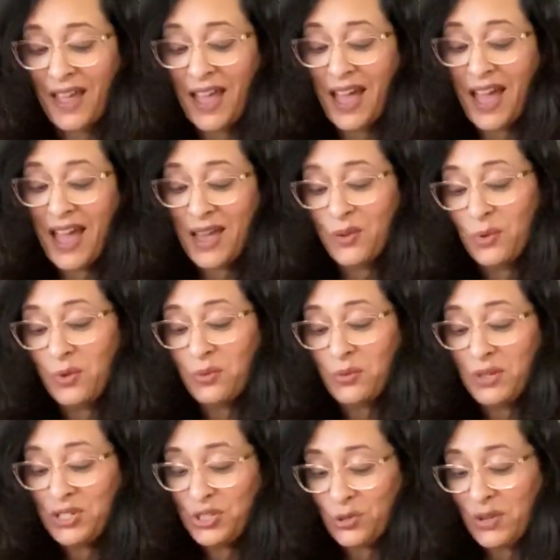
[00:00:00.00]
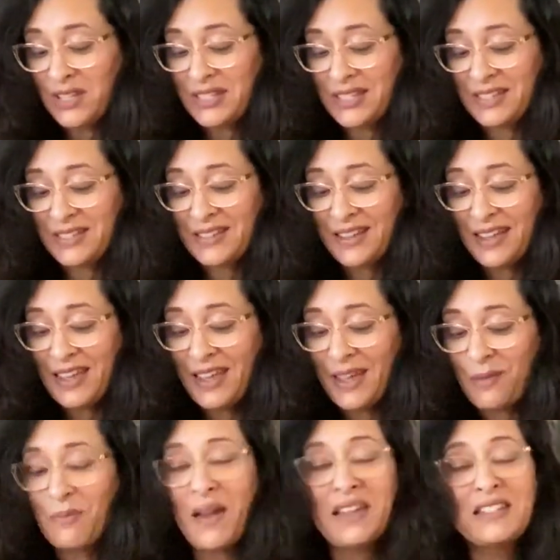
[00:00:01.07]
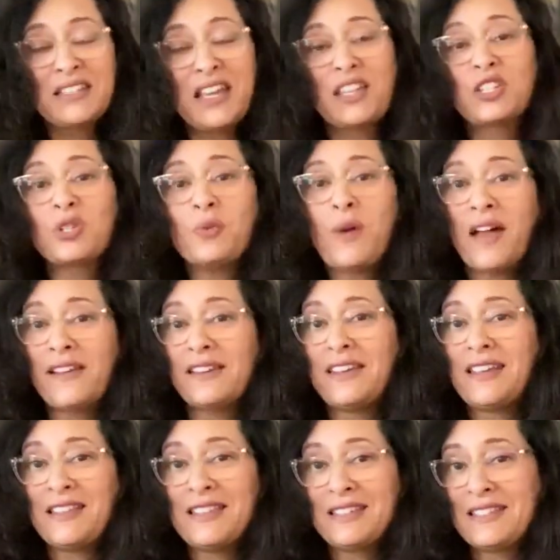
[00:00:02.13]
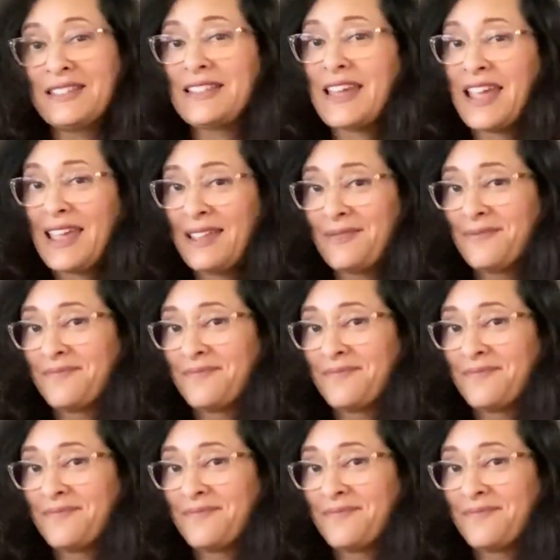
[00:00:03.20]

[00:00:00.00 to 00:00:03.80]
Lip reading: I will rejoice in my sexuality this day.